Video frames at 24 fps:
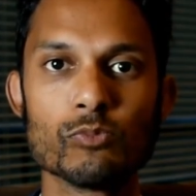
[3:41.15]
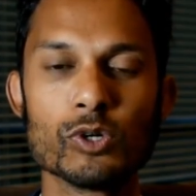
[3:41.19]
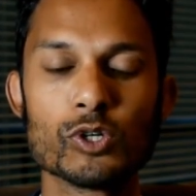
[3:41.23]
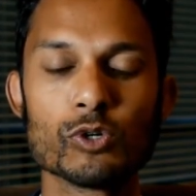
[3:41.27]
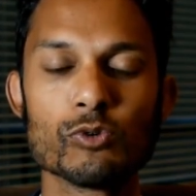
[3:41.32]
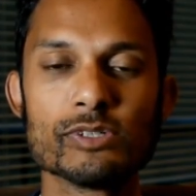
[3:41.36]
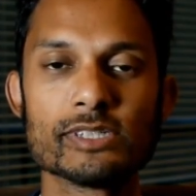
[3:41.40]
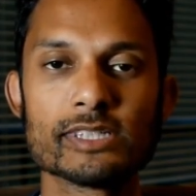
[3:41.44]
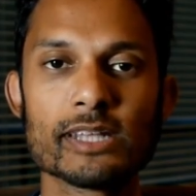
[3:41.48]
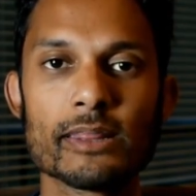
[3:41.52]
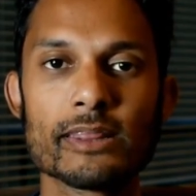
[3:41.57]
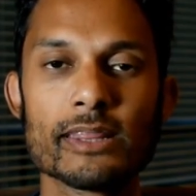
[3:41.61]
which
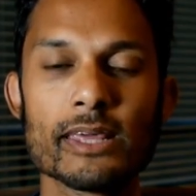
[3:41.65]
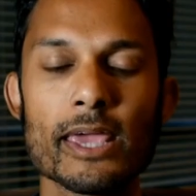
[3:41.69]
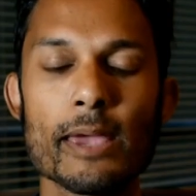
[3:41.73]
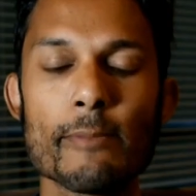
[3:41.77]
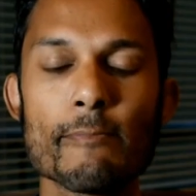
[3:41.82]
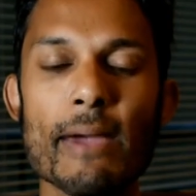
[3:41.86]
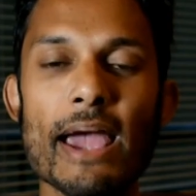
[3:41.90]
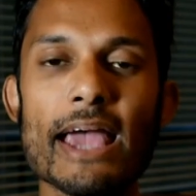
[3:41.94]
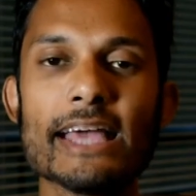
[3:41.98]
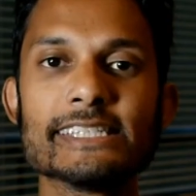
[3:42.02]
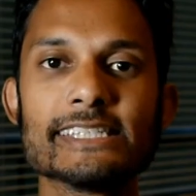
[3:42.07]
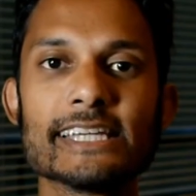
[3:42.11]
was the
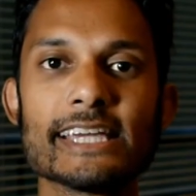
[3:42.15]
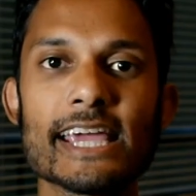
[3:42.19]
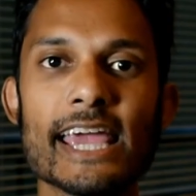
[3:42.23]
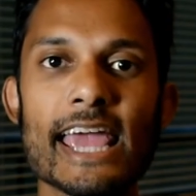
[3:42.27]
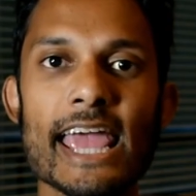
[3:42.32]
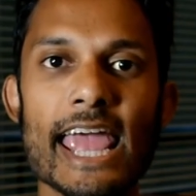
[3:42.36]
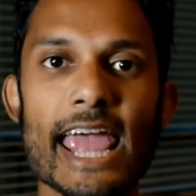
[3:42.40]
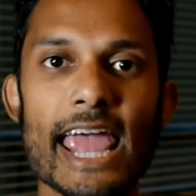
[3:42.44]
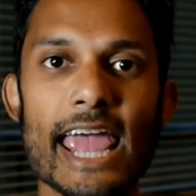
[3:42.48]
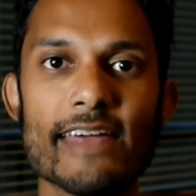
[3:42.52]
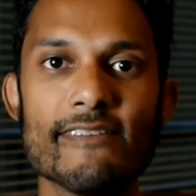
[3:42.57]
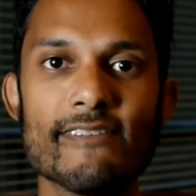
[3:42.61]
amazing
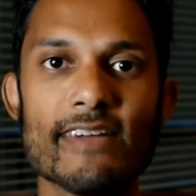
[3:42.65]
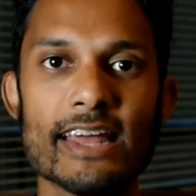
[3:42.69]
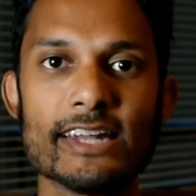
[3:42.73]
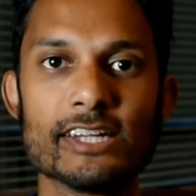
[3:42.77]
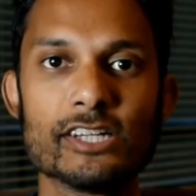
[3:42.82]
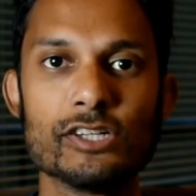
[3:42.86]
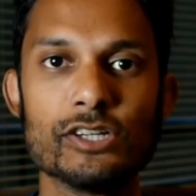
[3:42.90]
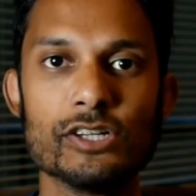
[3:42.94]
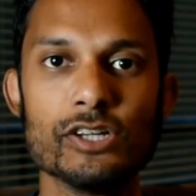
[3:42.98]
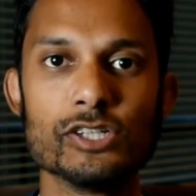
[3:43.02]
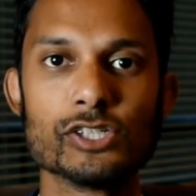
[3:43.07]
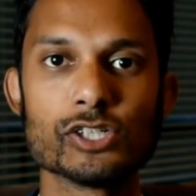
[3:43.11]

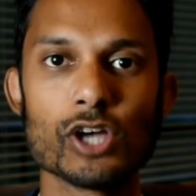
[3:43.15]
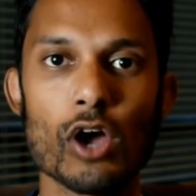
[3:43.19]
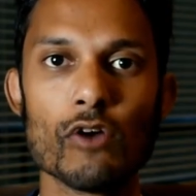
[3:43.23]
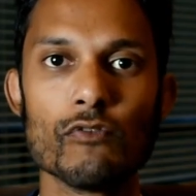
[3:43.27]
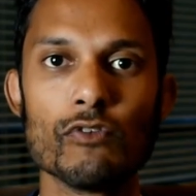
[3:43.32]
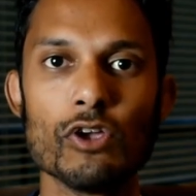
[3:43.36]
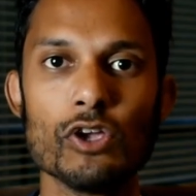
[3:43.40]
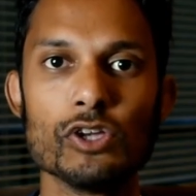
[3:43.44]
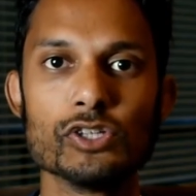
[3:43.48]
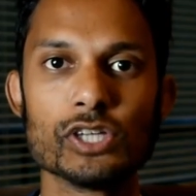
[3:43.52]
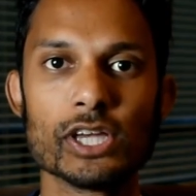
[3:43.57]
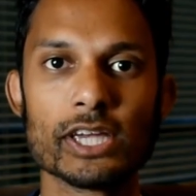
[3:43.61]
advantages of
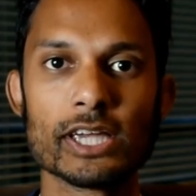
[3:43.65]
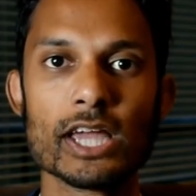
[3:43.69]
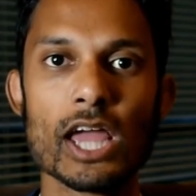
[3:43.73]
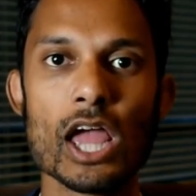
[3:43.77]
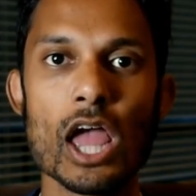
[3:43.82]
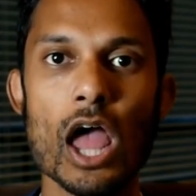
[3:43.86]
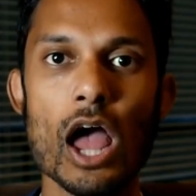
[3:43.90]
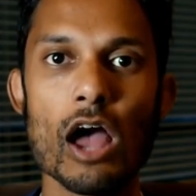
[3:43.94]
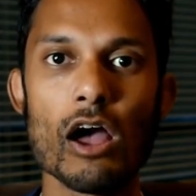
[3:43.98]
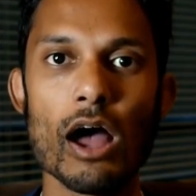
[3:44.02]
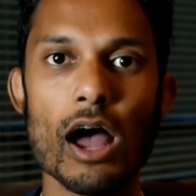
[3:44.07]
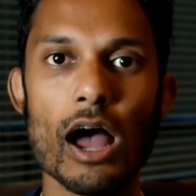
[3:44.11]
using
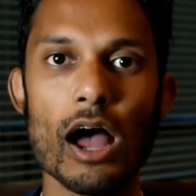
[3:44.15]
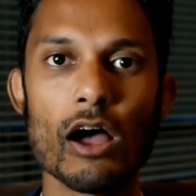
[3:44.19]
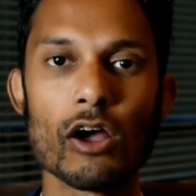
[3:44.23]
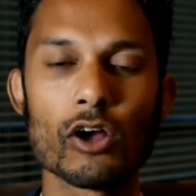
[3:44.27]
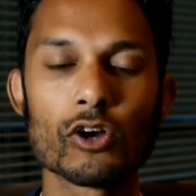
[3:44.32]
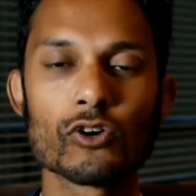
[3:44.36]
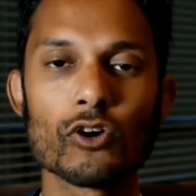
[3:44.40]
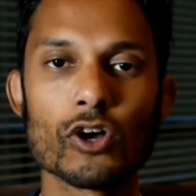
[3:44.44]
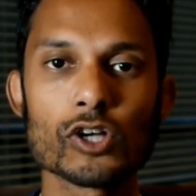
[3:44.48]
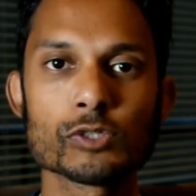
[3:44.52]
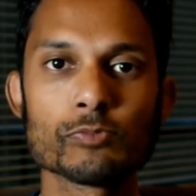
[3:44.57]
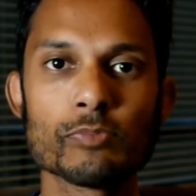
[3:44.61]

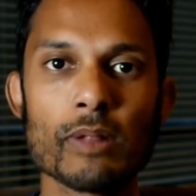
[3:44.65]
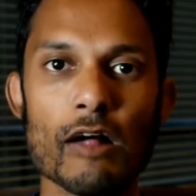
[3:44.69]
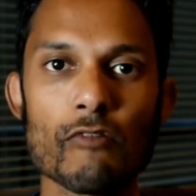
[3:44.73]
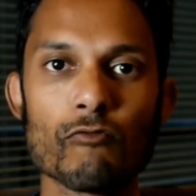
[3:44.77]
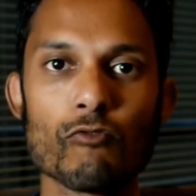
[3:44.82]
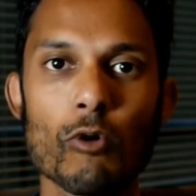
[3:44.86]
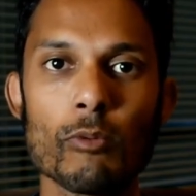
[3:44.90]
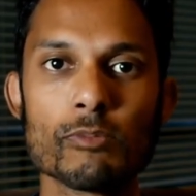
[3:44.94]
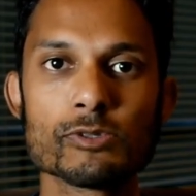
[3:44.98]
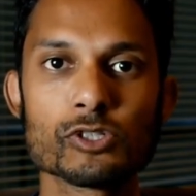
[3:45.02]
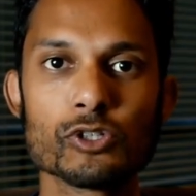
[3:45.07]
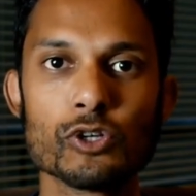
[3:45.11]

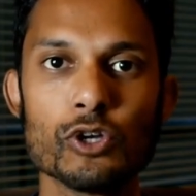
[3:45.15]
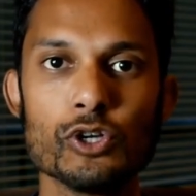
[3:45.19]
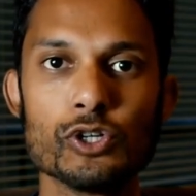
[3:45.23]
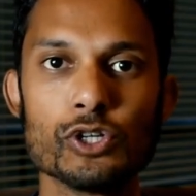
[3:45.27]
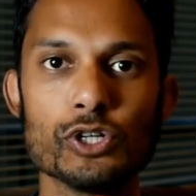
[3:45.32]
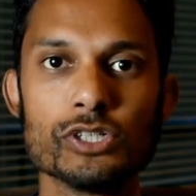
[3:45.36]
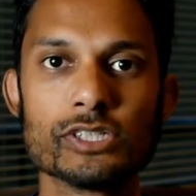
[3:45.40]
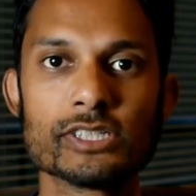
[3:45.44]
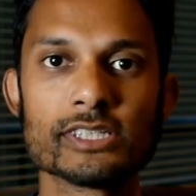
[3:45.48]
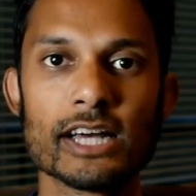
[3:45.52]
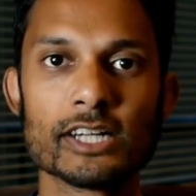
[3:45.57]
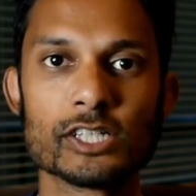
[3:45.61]
cross-platform
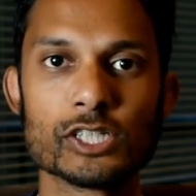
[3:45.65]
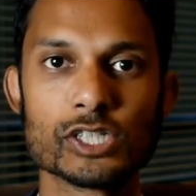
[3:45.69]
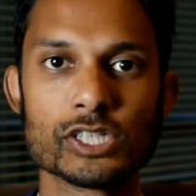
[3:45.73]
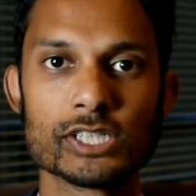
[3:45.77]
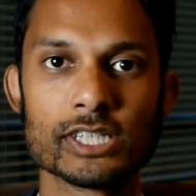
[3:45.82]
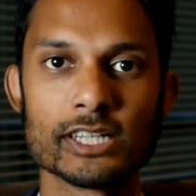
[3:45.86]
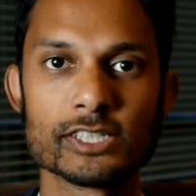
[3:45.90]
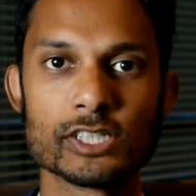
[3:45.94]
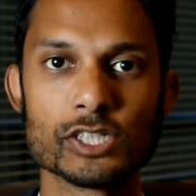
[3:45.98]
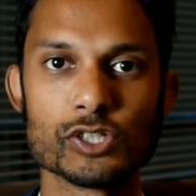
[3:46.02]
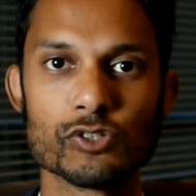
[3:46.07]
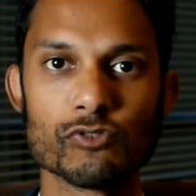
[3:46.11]
solutions
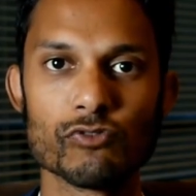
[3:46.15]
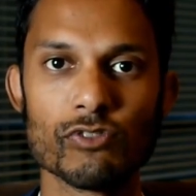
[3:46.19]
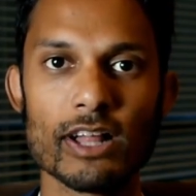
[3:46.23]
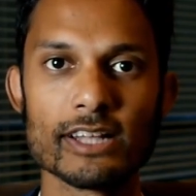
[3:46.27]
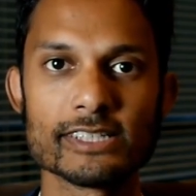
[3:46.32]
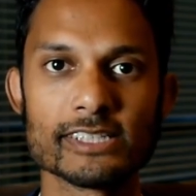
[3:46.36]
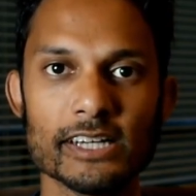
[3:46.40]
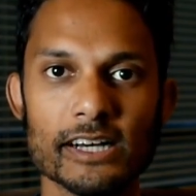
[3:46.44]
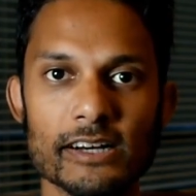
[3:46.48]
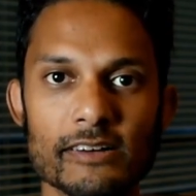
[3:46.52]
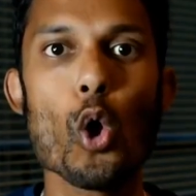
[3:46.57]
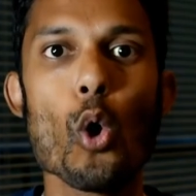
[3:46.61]
such as
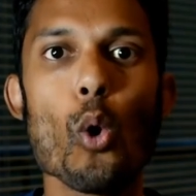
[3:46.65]
Flutter.